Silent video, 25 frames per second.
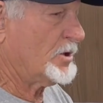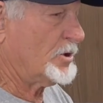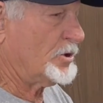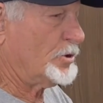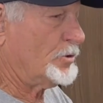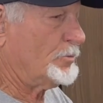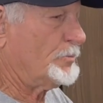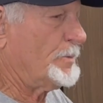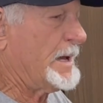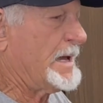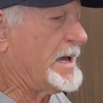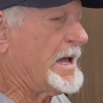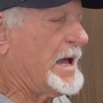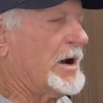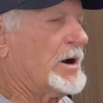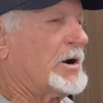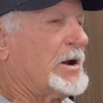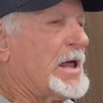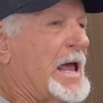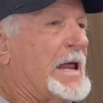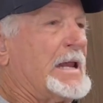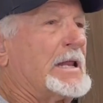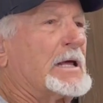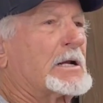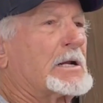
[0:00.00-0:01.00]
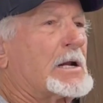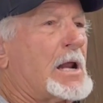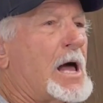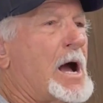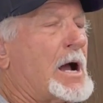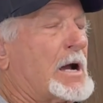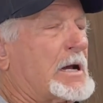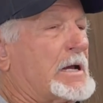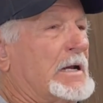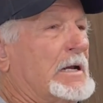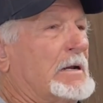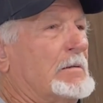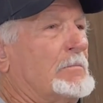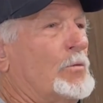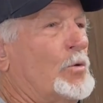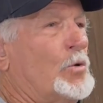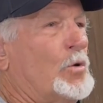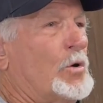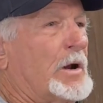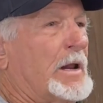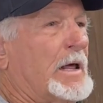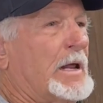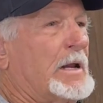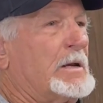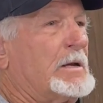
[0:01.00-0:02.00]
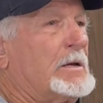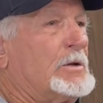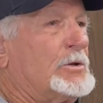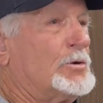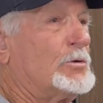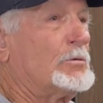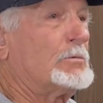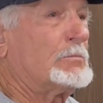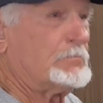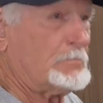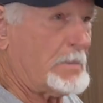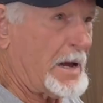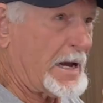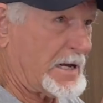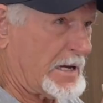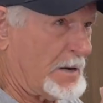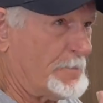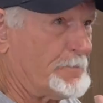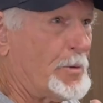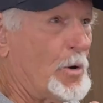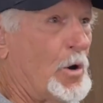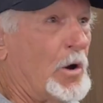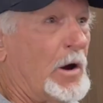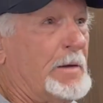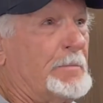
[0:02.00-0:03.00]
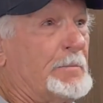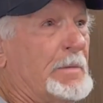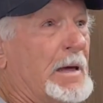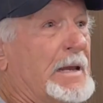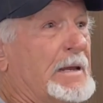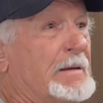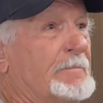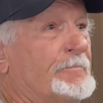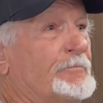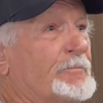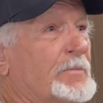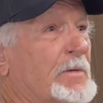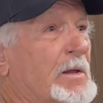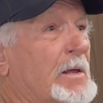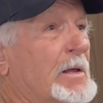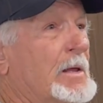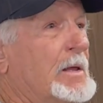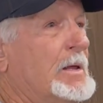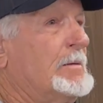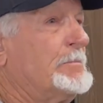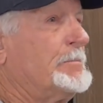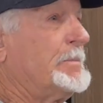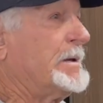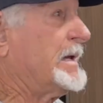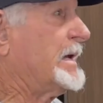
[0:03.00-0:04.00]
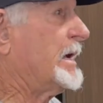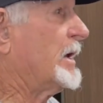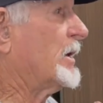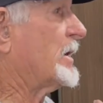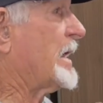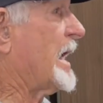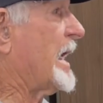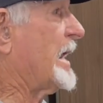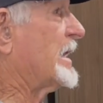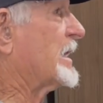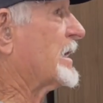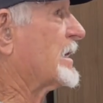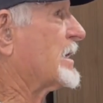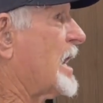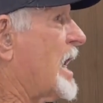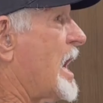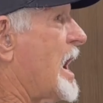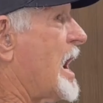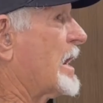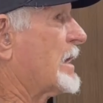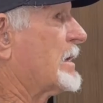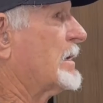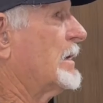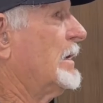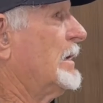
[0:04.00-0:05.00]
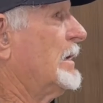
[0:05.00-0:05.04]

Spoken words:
You be here at 8 o'clock in the morning, you make an appointment, be here at 8 o'clock,